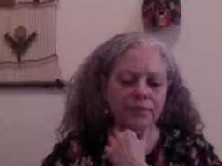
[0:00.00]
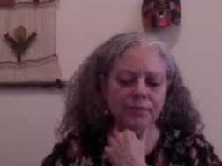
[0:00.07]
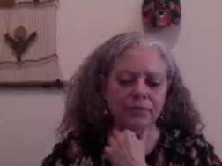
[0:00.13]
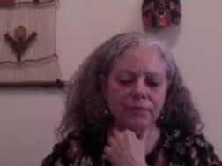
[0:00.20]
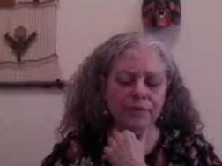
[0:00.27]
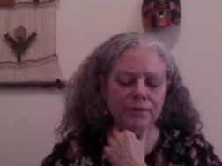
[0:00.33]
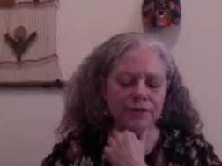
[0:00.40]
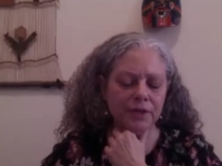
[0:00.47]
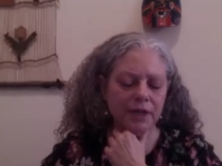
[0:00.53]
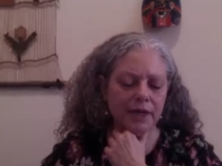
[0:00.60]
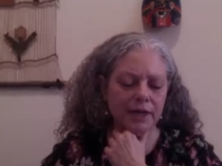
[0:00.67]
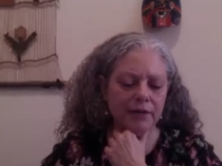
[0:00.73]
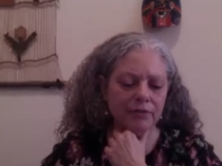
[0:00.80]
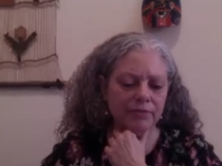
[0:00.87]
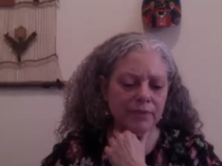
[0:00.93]
There's a
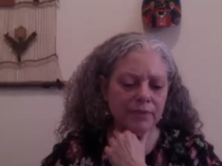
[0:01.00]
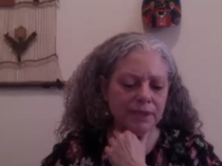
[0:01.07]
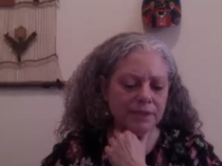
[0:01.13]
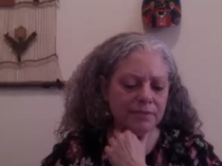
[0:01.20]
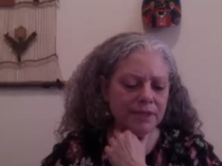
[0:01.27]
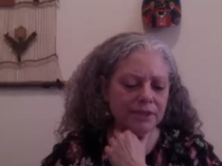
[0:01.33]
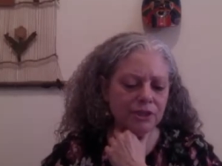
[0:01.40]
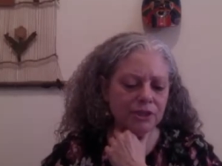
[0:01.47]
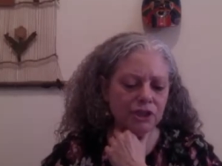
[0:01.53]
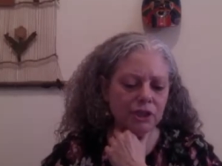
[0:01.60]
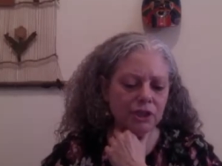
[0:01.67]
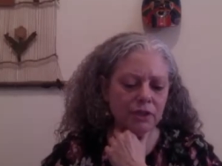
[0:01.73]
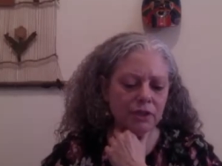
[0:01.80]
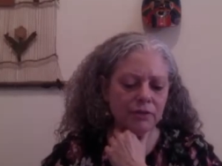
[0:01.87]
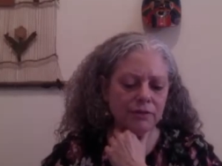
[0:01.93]
lot of mixed
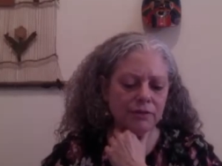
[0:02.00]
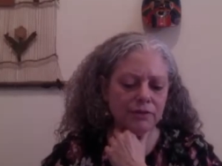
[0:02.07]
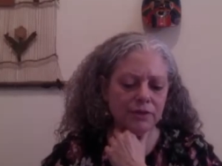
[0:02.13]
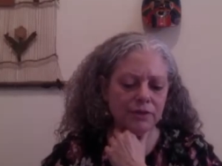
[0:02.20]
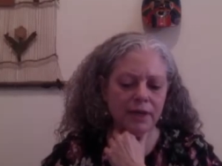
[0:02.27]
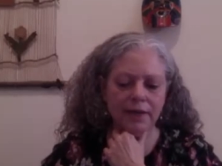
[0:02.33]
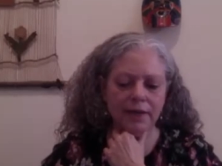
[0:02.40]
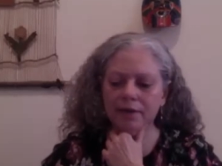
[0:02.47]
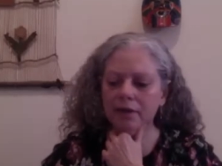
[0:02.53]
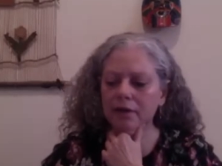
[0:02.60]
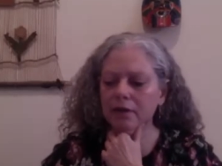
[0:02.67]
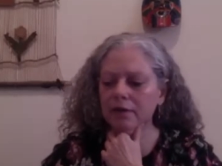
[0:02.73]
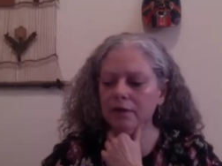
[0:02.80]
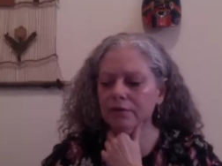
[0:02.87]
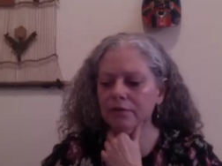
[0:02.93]
messaging. There's a lot
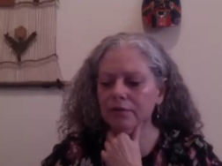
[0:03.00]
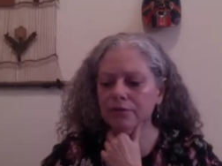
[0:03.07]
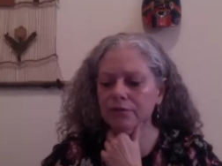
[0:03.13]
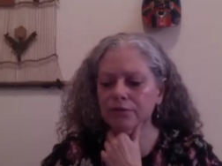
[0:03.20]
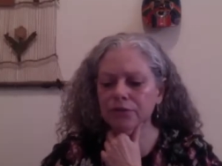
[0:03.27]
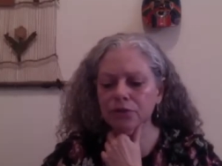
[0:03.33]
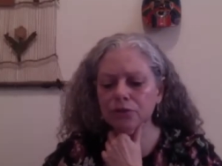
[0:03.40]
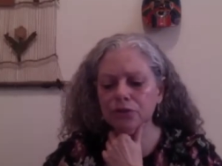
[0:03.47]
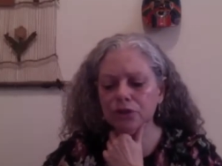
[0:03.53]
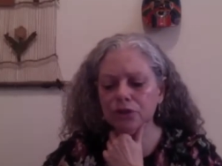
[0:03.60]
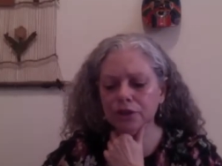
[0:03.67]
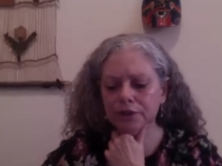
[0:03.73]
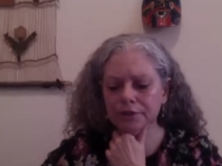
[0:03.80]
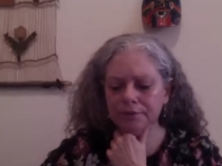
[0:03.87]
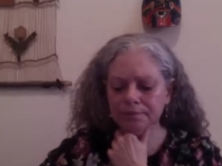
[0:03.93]
of
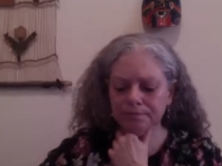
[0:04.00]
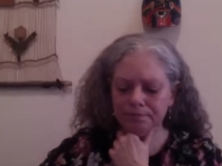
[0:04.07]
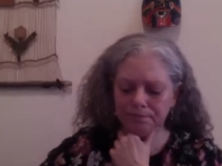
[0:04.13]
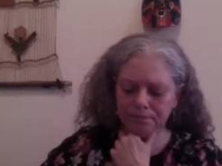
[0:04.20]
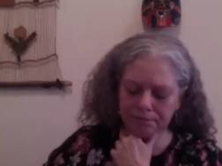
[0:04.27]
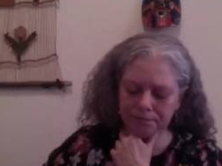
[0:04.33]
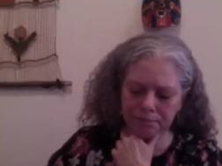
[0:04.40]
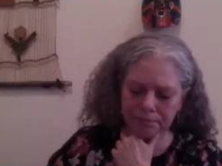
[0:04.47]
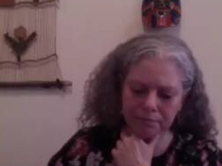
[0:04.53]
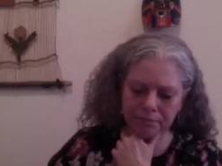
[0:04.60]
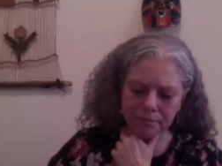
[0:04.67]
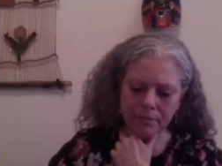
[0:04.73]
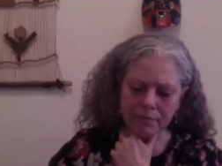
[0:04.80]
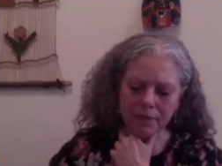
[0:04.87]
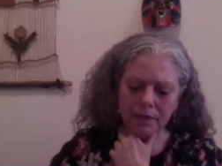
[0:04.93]
confusion.
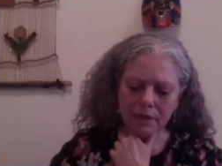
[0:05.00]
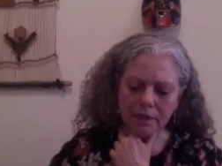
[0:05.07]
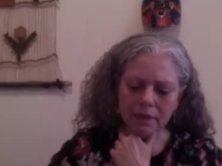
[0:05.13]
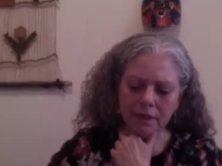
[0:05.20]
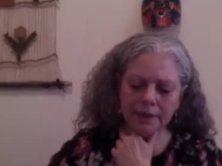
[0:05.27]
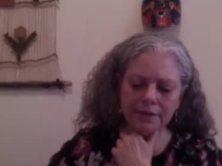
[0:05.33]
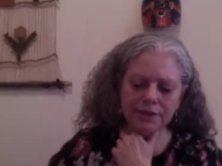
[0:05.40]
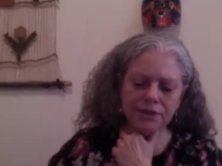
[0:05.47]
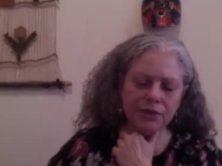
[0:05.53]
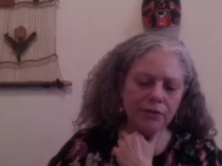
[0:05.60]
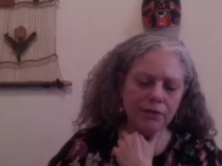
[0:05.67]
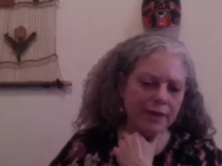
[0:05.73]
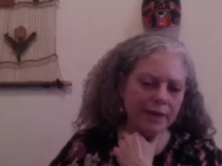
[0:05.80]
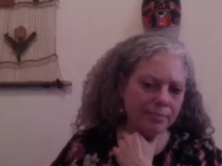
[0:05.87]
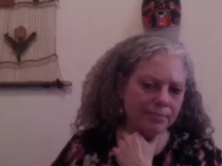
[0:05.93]
And so
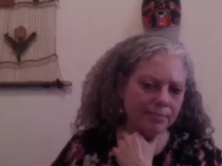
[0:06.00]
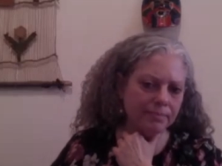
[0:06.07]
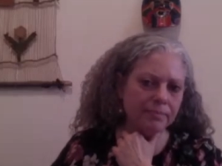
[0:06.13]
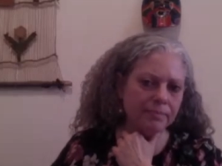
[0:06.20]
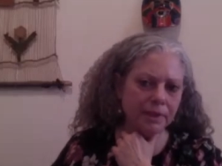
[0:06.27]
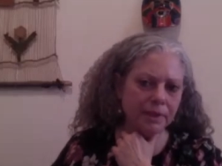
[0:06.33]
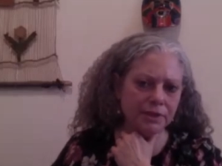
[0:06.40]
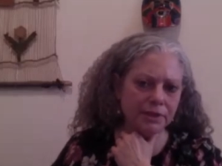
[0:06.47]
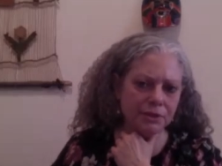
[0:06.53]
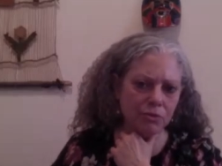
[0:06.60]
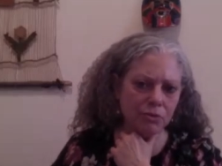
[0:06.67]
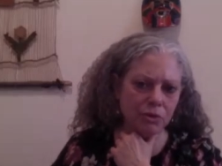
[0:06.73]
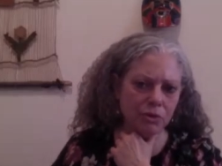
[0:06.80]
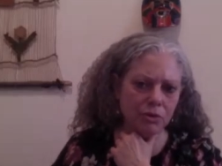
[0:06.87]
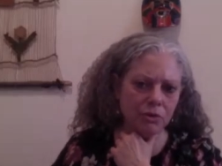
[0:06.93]
that plays a
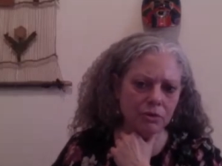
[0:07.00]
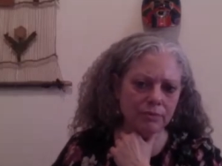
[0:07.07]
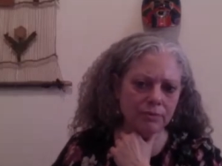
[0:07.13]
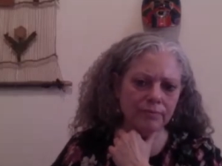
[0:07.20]
role.